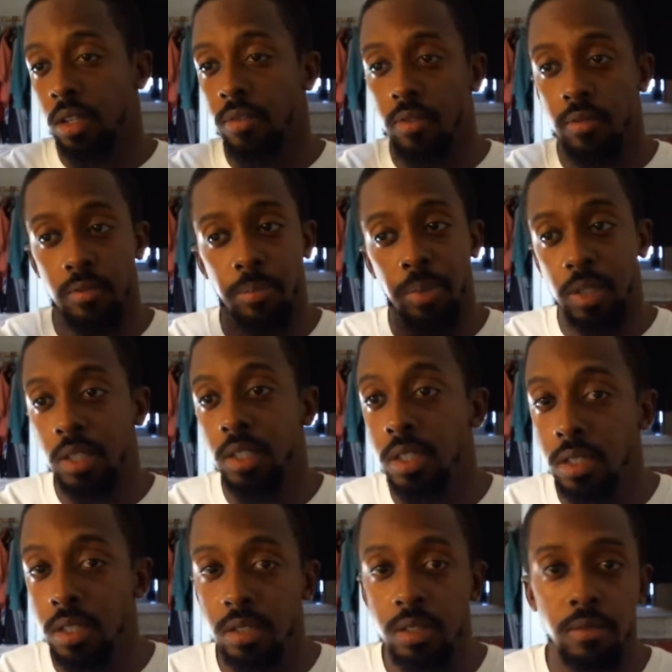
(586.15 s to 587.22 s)
if
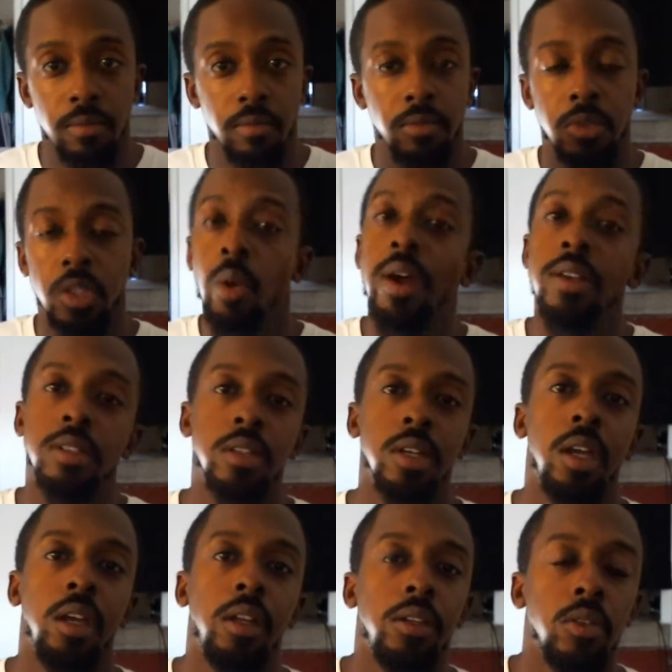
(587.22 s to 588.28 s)
please don't
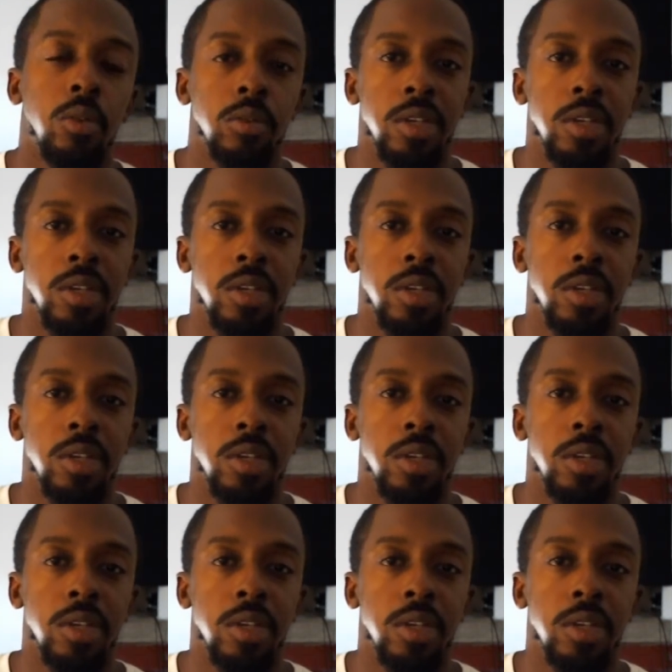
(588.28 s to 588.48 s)
hesitate,